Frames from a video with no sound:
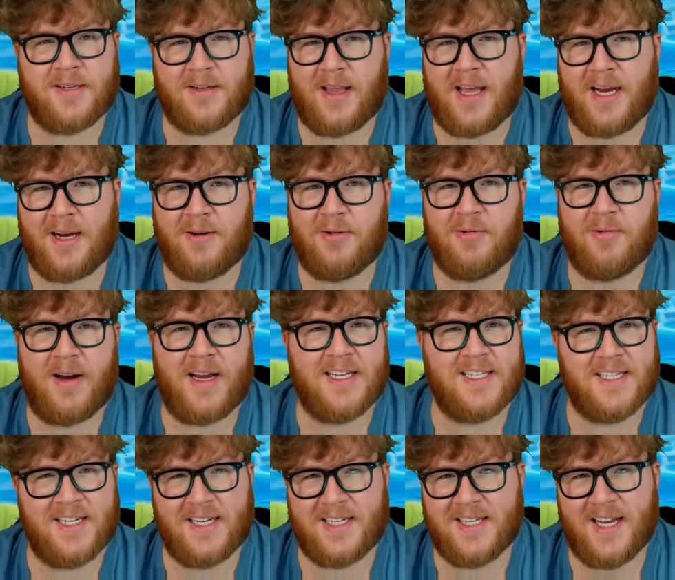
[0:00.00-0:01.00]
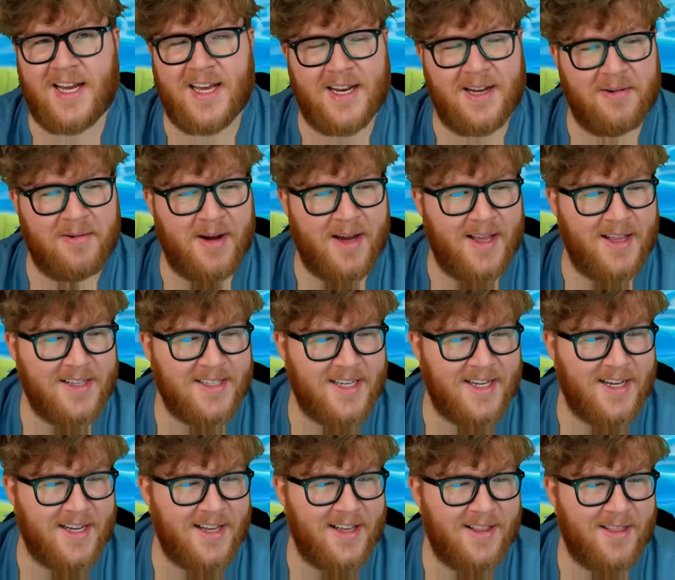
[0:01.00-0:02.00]
like crazy exciting, right? It's
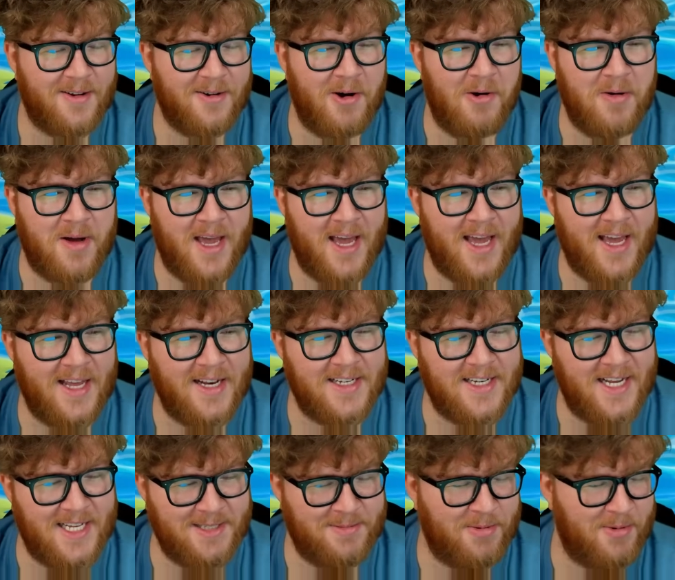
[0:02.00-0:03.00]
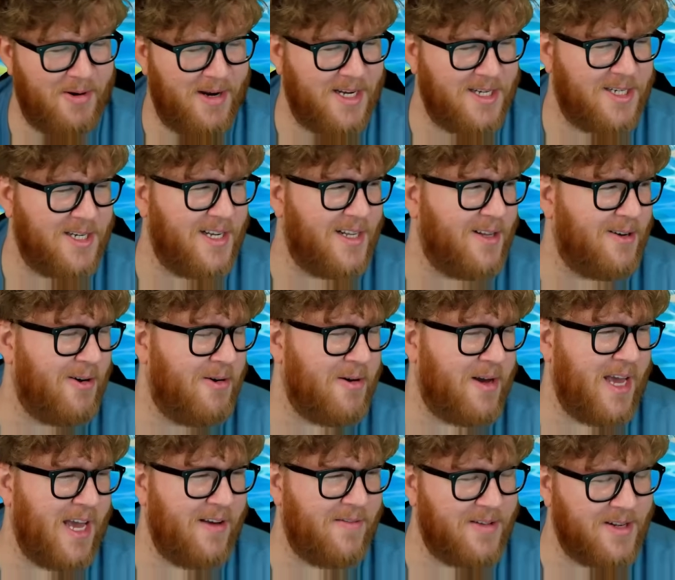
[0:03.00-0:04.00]
like they're okay in desperation. They're
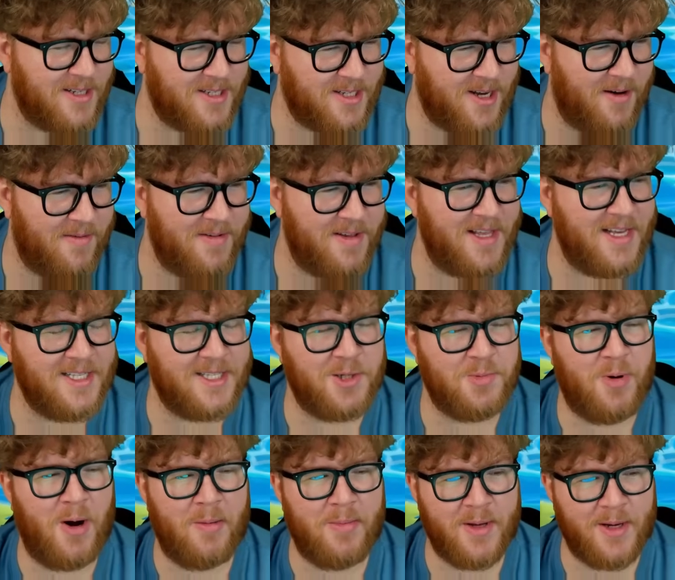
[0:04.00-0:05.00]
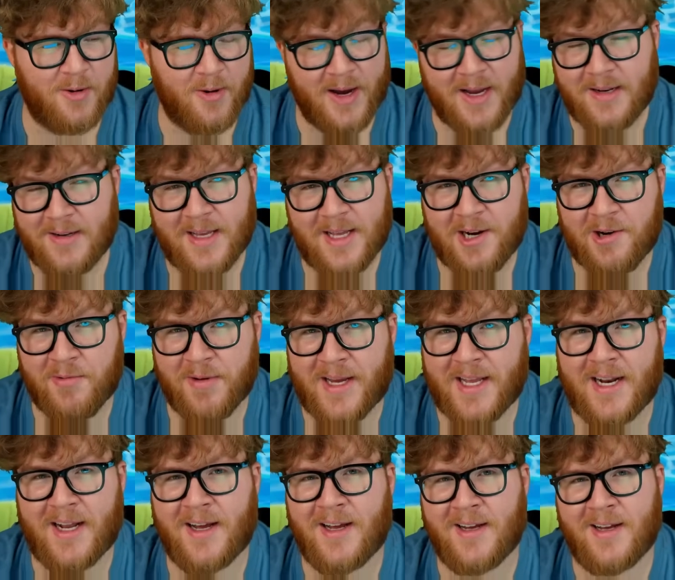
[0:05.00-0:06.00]
okay if you discover this. They're probably great in
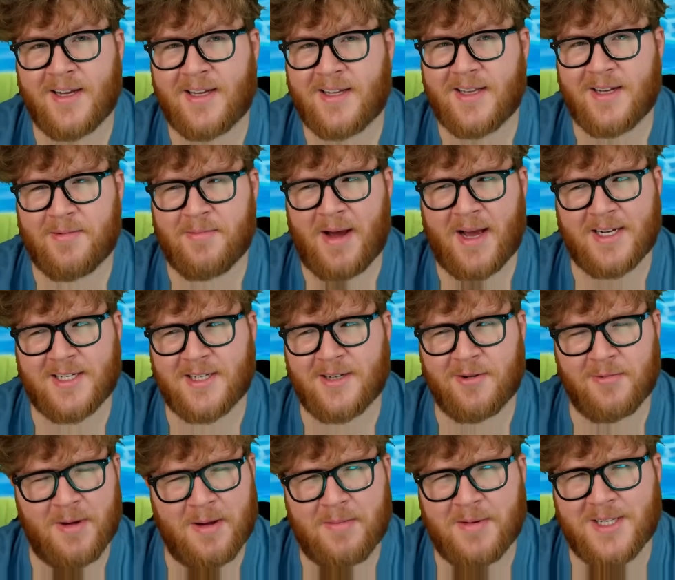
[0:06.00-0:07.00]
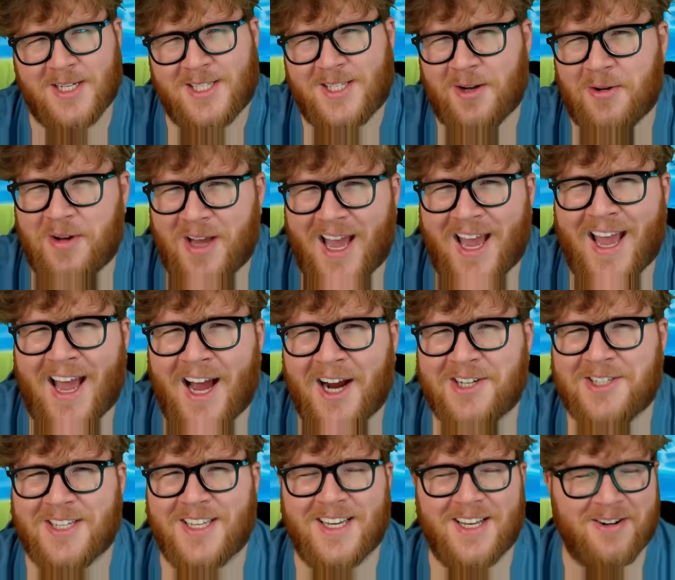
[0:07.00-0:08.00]
arena, I can imagine, or maybe just okay
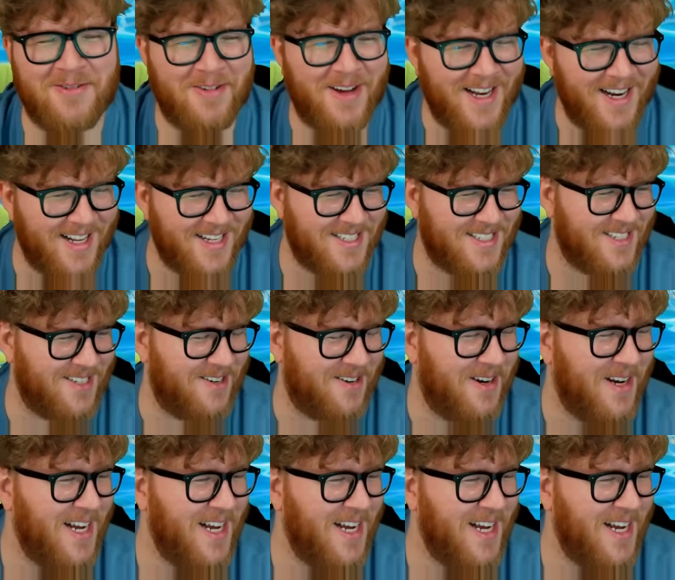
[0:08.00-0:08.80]
actually in arena too.